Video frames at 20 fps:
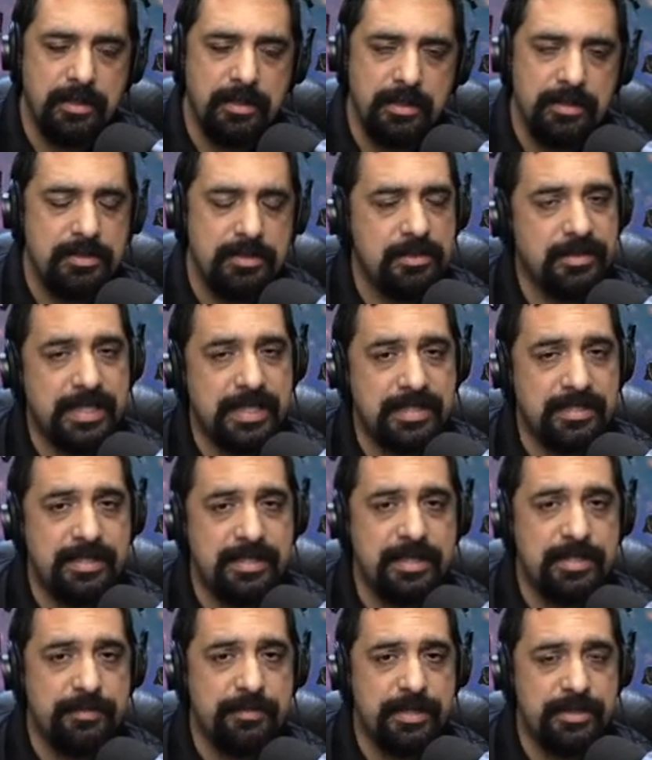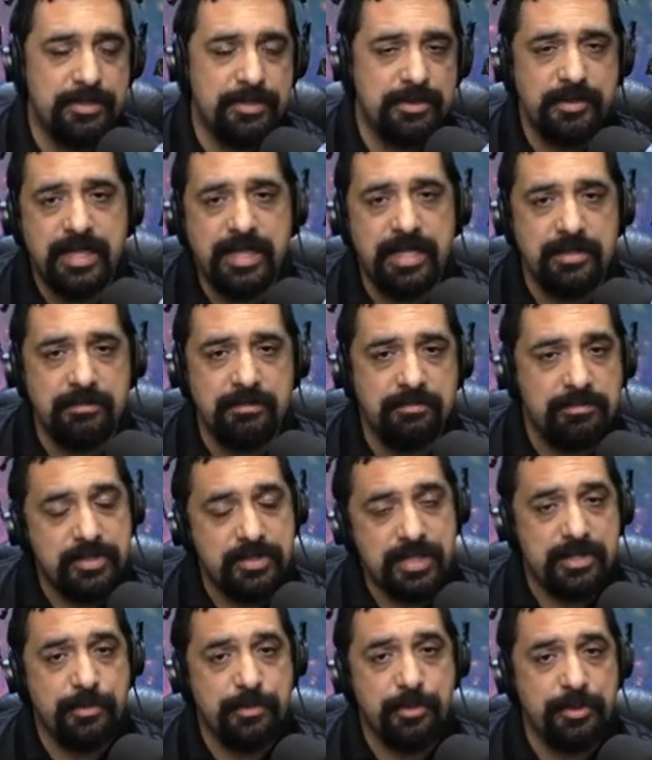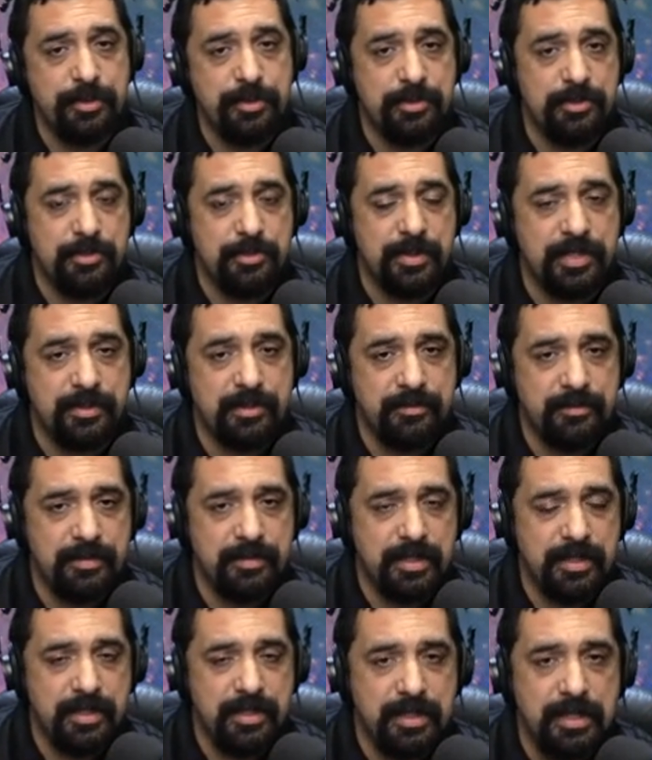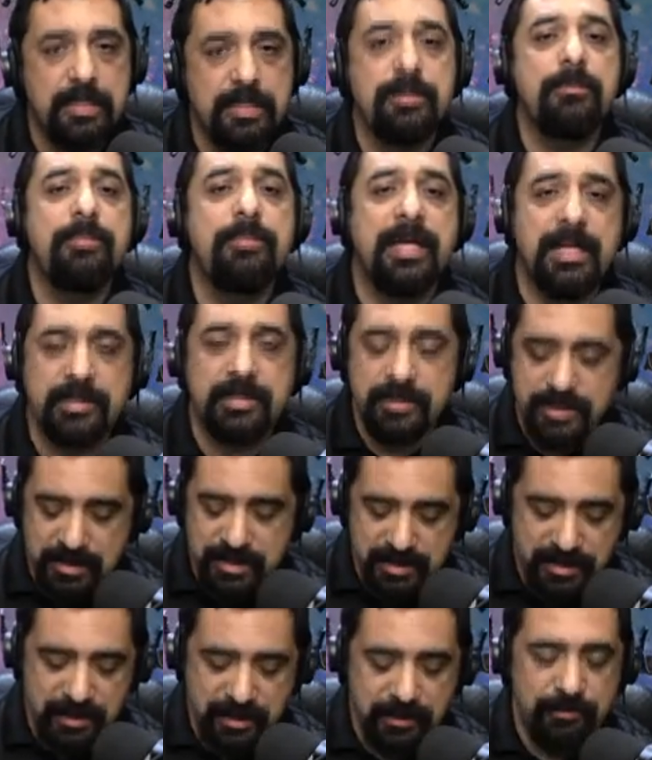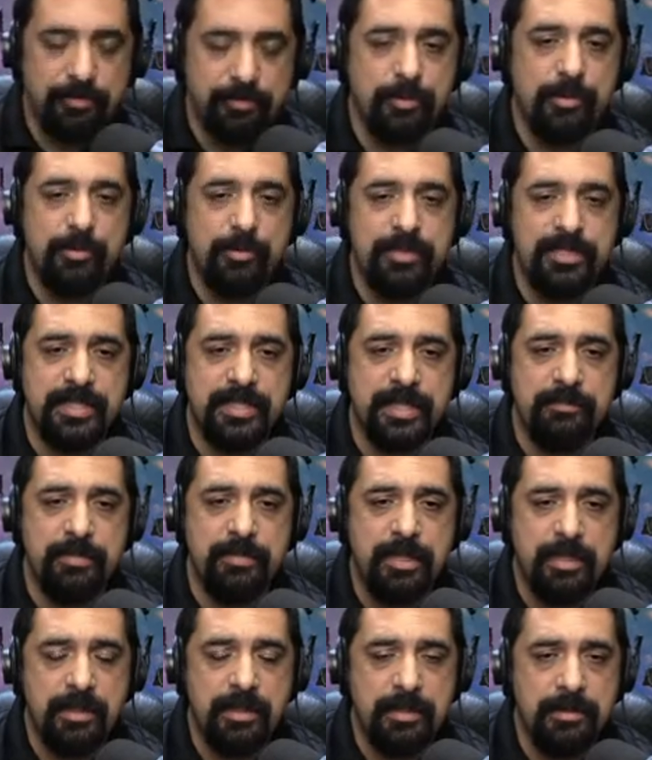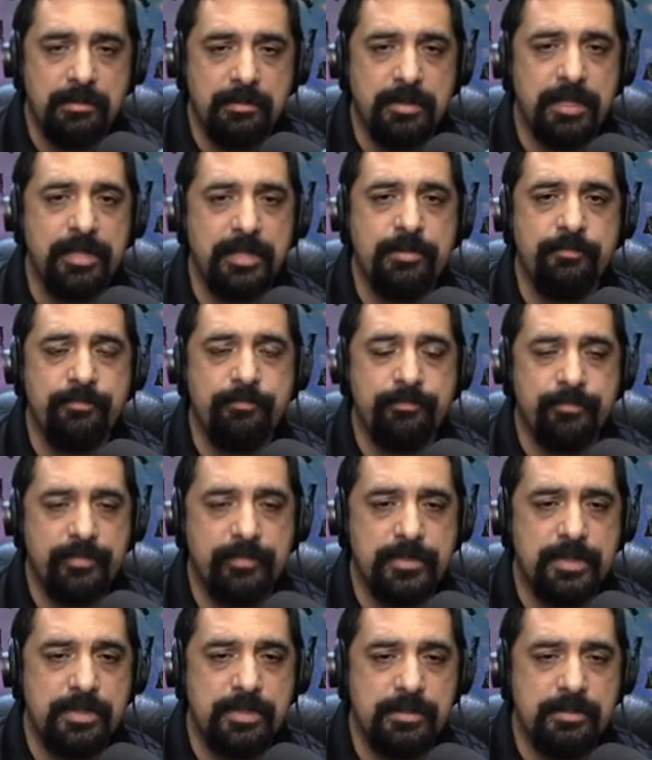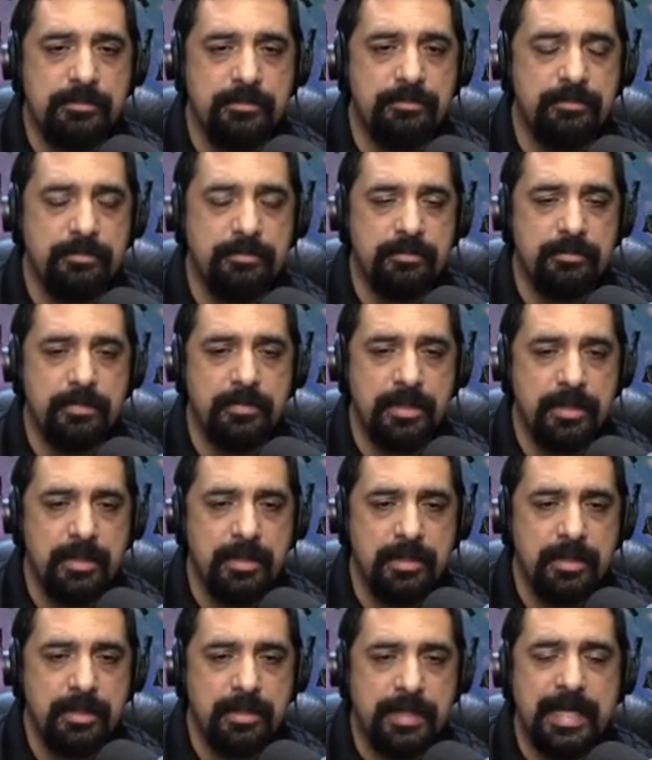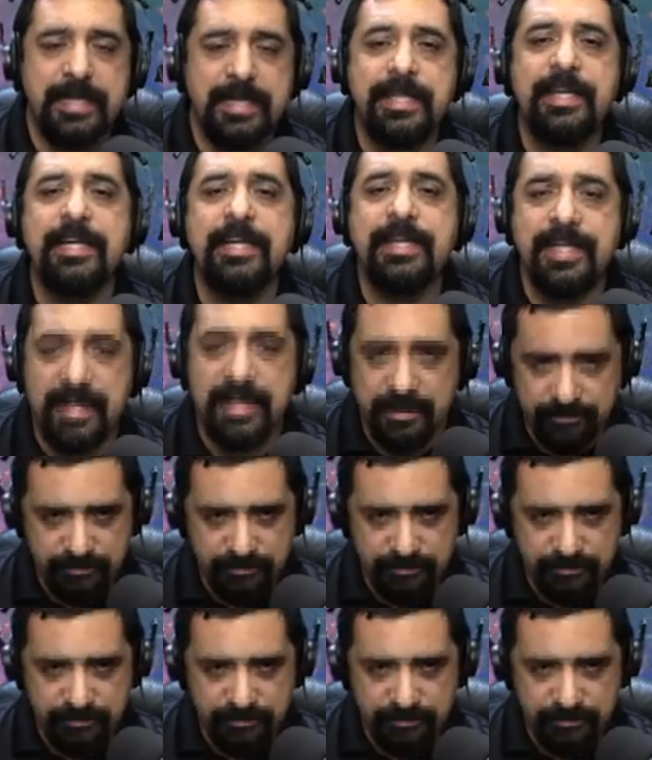So that's 6 measures. We got 6 more to do 12. Go back to C for one more time. 1, 2, and hit it again.